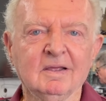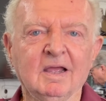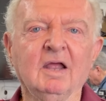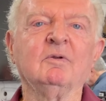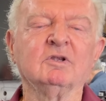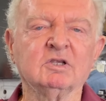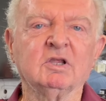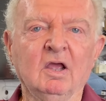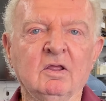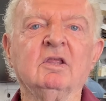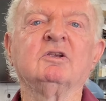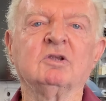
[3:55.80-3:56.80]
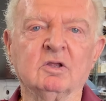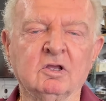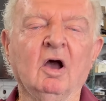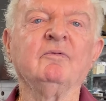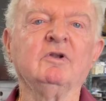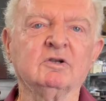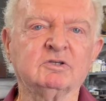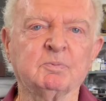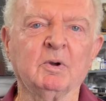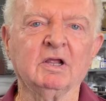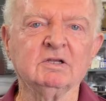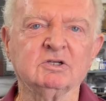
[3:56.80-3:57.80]
And this, this governor
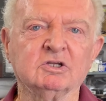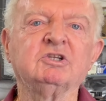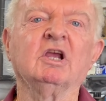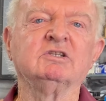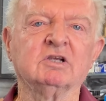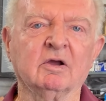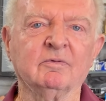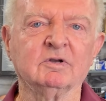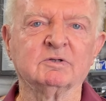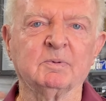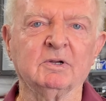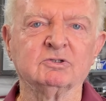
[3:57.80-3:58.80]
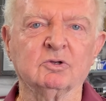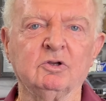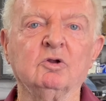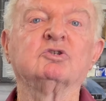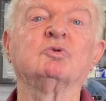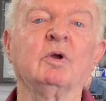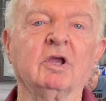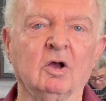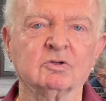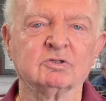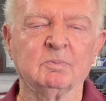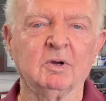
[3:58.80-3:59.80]
springs, you change the governor springs so they don't swing
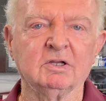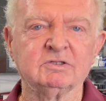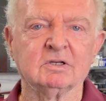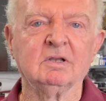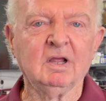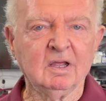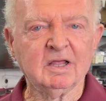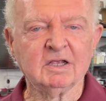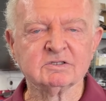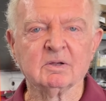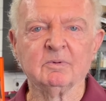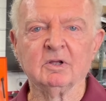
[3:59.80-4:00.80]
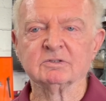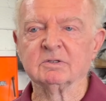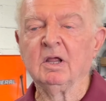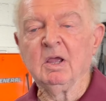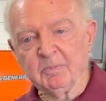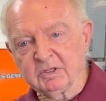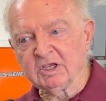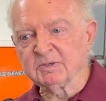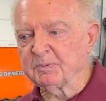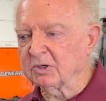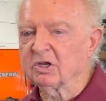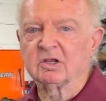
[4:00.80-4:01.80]
out so much. And that's something else. But this
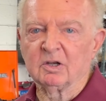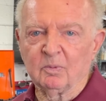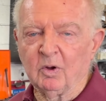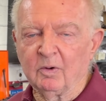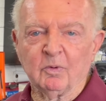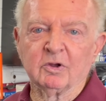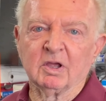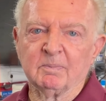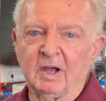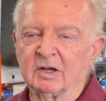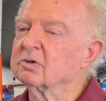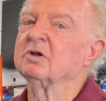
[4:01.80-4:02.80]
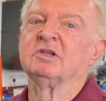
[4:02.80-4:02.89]
particular one, we'll get back to